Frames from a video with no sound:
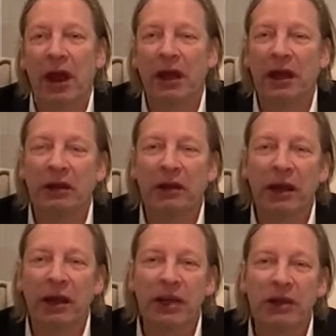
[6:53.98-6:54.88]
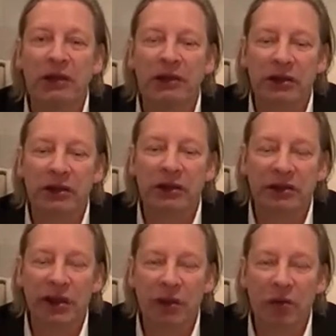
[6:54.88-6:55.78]
Now, let me
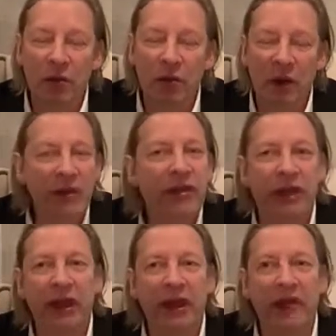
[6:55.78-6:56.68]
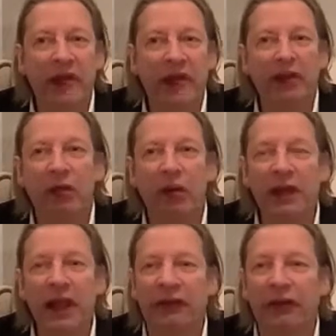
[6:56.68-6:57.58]
say one thing. The one
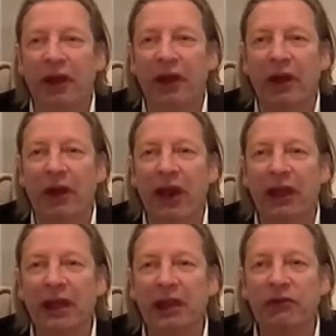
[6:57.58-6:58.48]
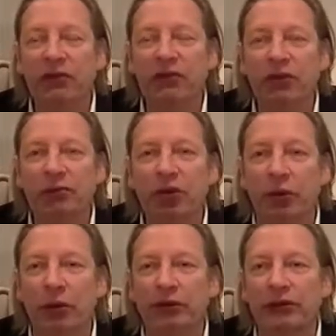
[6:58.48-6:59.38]
gift, I can give you some
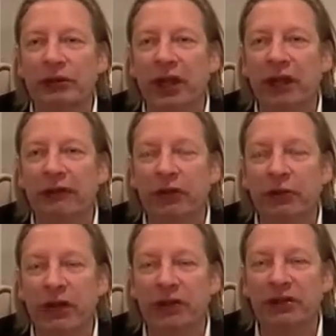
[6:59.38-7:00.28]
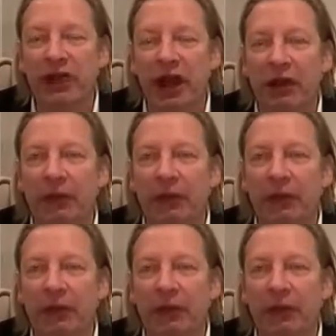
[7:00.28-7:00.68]
tools in a few minutes now.